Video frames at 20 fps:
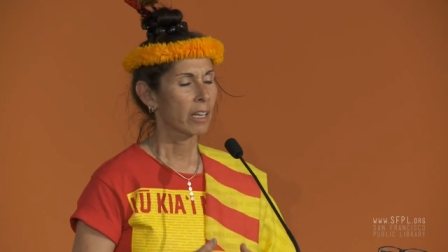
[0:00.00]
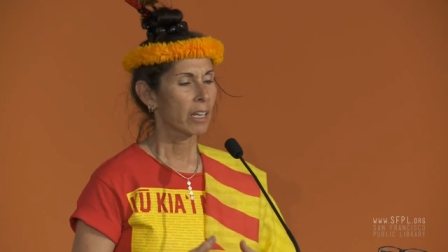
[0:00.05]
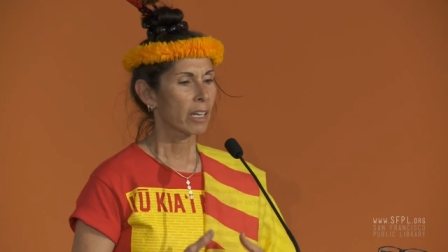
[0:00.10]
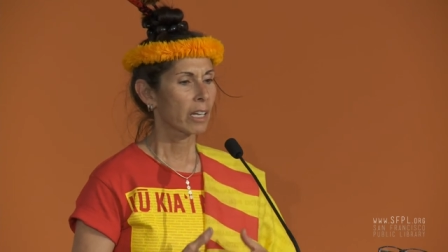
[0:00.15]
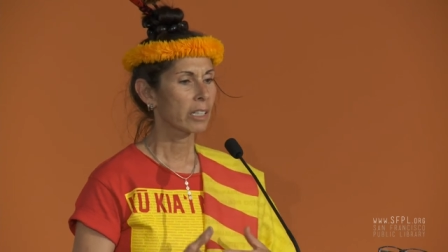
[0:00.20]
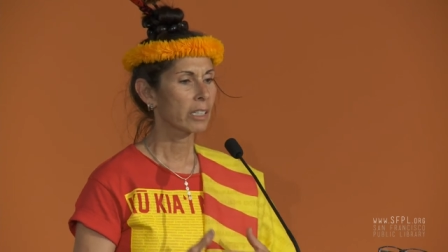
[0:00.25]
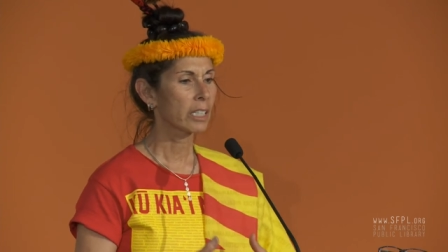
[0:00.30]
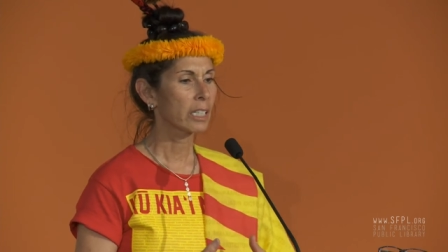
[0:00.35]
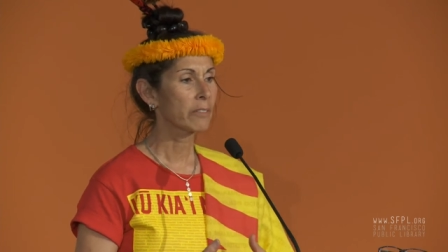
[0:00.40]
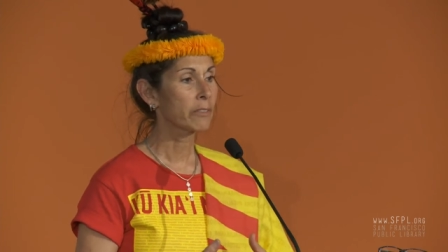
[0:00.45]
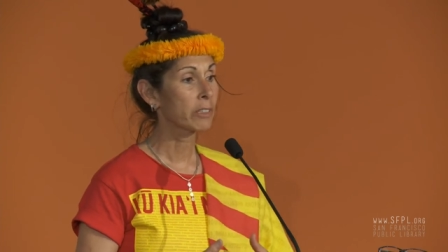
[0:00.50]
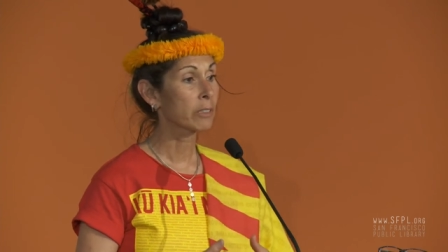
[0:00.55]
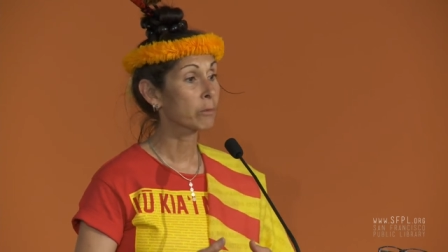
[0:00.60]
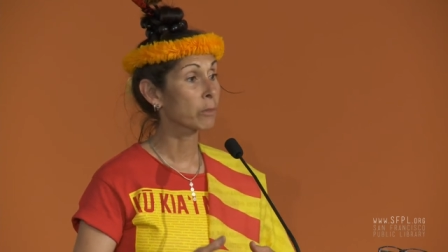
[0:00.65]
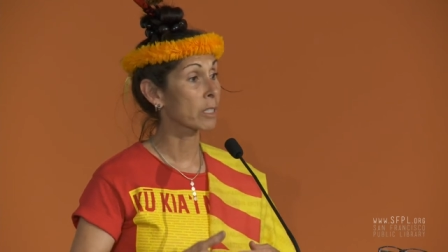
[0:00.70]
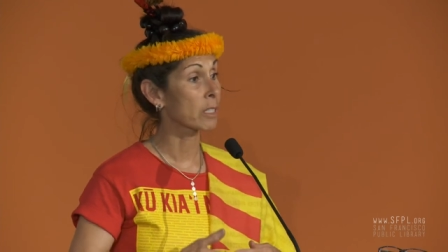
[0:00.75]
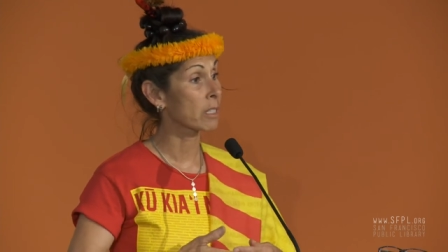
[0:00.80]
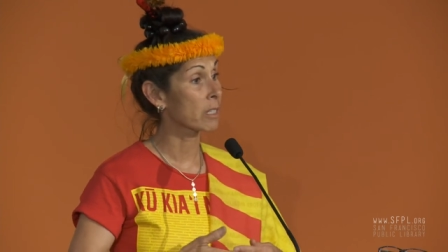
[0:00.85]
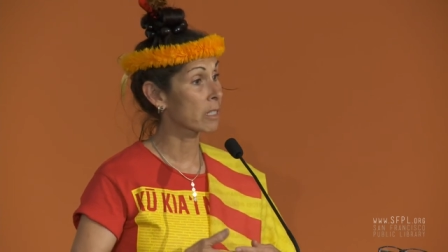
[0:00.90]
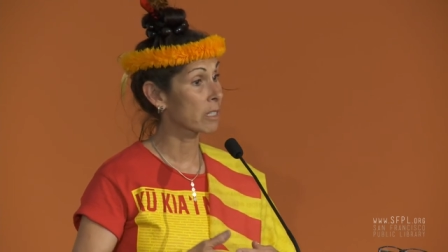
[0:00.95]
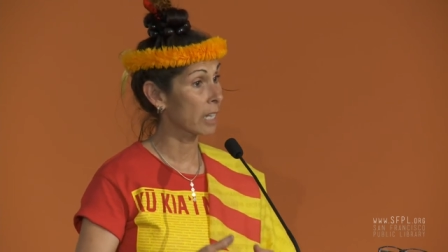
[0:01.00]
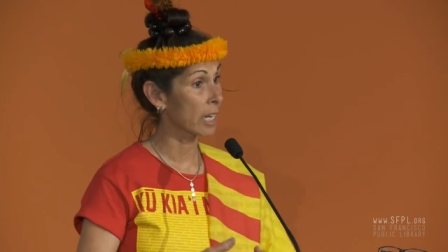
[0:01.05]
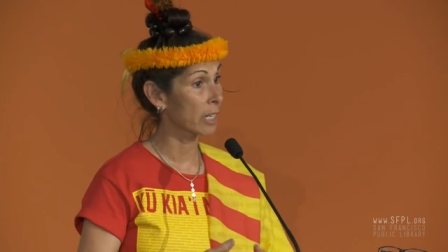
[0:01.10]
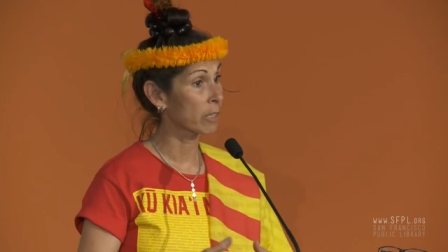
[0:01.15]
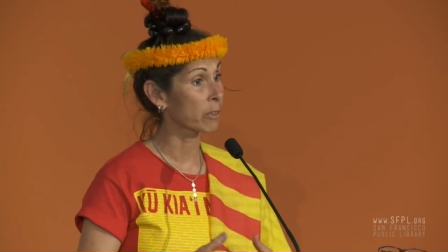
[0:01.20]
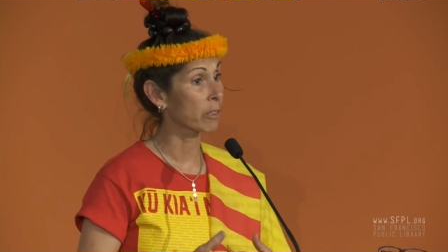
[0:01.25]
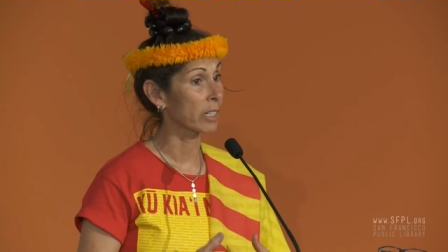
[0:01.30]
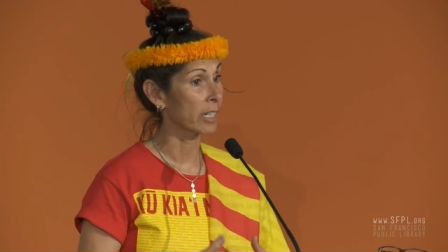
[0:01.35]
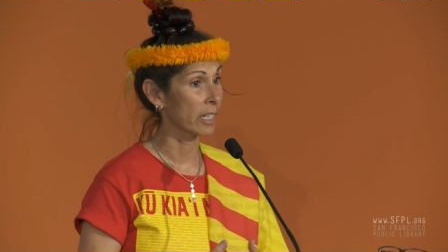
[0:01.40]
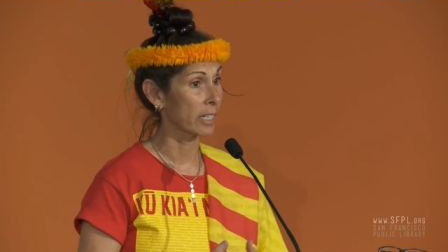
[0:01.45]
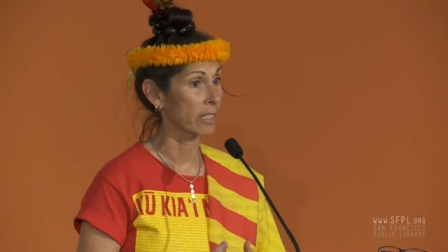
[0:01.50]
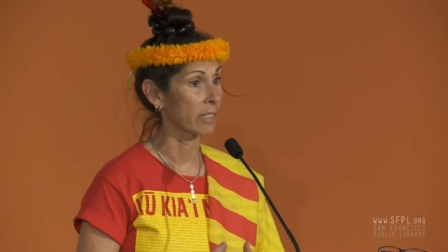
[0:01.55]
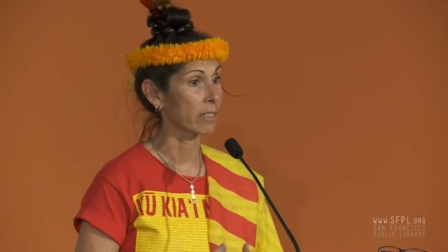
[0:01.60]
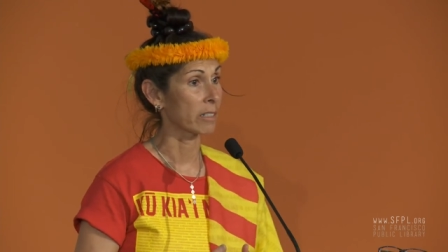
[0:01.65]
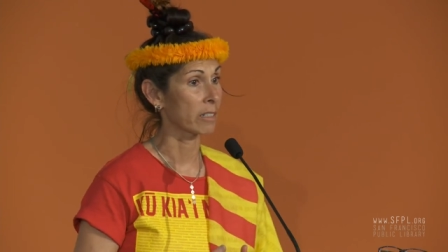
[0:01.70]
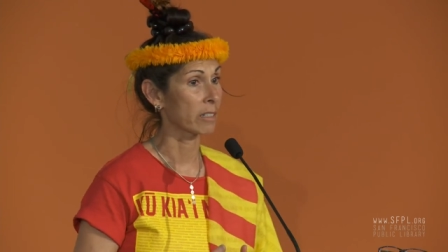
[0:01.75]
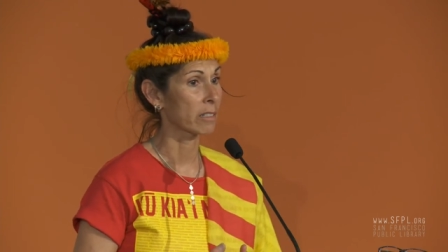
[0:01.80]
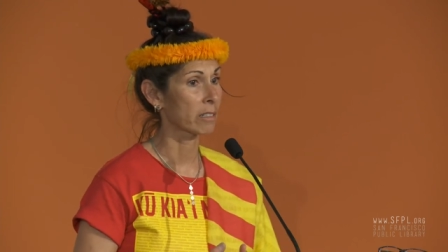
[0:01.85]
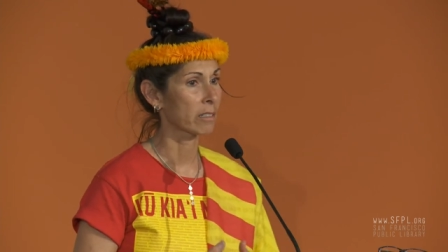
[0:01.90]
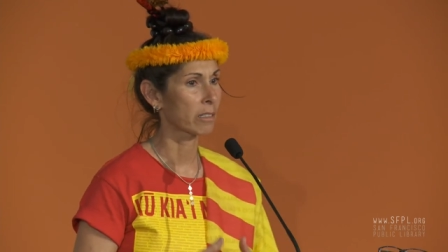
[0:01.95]
and even what sacred
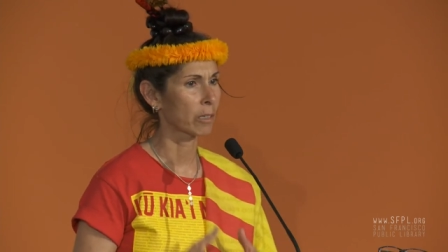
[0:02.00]
is.